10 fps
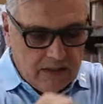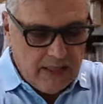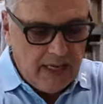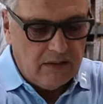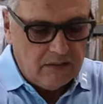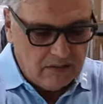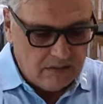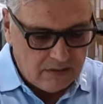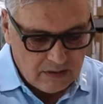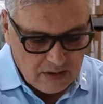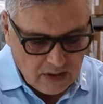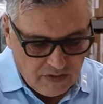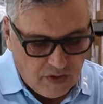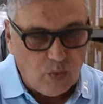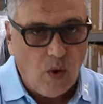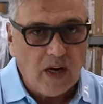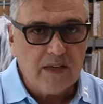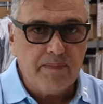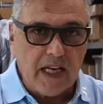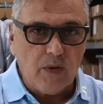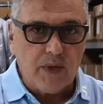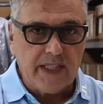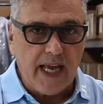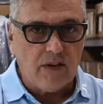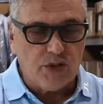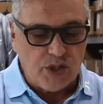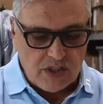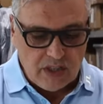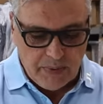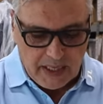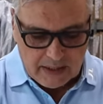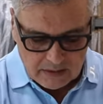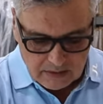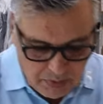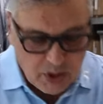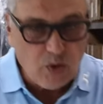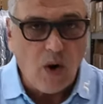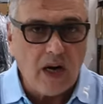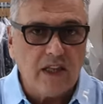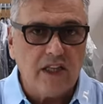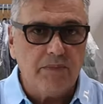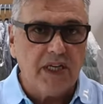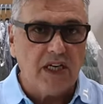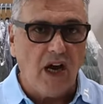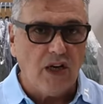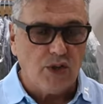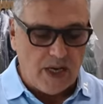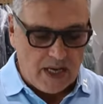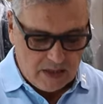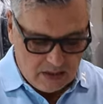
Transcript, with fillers: Now, if you want to mellow it down just a bit, but you want a little bit of contrast,